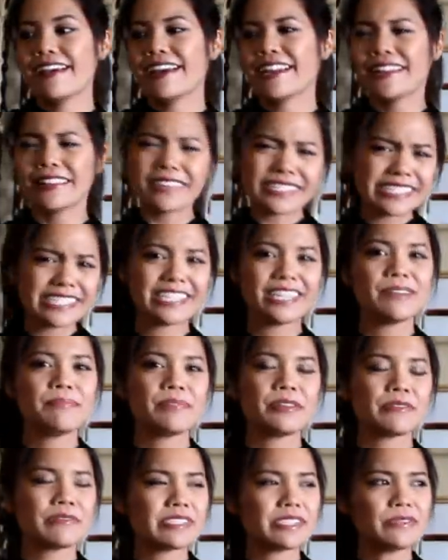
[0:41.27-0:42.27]
And I looked it
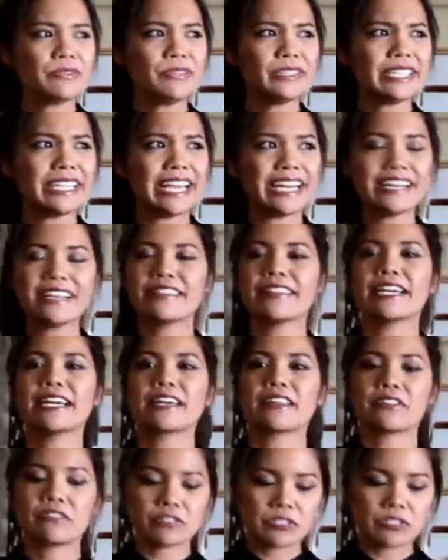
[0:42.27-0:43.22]
up, there wasn't really anything.